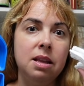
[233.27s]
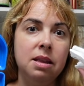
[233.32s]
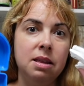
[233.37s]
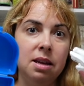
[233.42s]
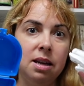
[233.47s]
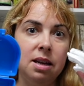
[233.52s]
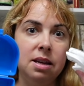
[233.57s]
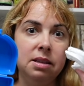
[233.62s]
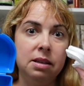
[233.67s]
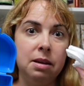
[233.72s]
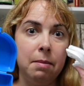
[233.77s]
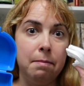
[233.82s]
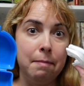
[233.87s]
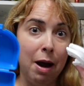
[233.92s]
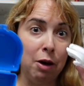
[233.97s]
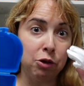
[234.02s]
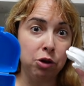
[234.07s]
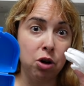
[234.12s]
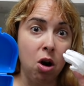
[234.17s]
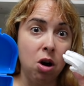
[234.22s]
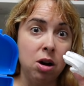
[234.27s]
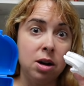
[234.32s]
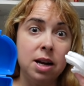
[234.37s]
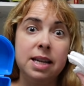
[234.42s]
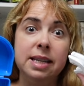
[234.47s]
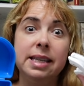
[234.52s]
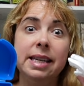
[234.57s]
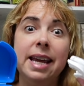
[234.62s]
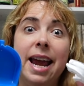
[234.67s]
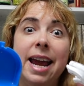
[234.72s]
this mouth guard
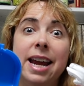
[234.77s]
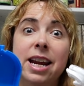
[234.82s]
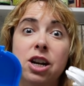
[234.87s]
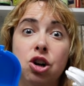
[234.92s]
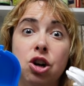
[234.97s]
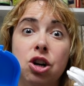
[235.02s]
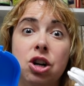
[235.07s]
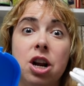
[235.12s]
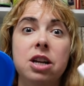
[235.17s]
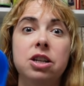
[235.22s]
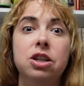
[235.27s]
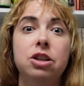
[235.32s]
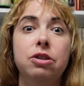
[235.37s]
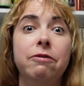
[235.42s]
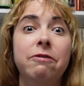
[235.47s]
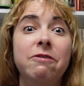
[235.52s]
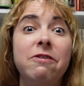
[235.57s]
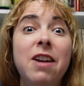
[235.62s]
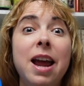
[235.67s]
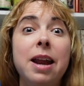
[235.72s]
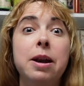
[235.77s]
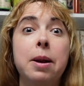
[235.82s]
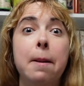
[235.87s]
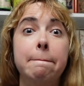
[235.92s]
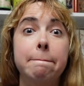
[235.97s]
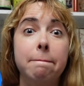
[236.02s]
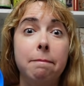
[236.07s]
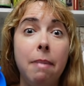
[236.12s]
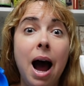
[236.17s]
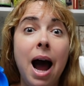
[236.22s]
is catered to fit
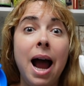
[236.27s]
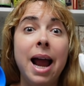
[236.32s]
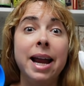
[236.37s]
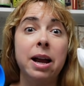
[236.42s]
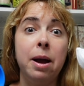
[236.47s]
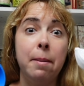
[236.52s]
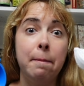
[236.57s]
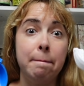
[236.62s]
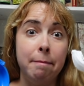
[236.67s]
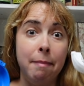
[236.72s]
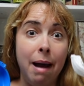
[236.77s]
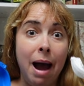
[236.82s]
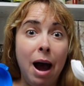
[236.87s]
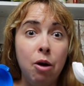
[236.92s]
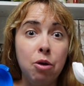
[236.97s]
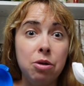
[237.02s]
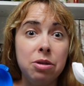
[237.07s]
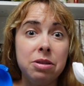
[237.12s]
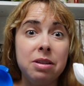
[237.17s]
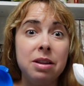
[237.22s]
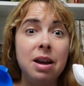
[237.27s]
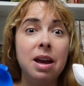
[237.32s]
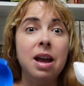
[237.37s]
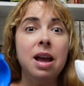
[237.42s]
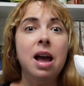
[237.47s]
my mouth,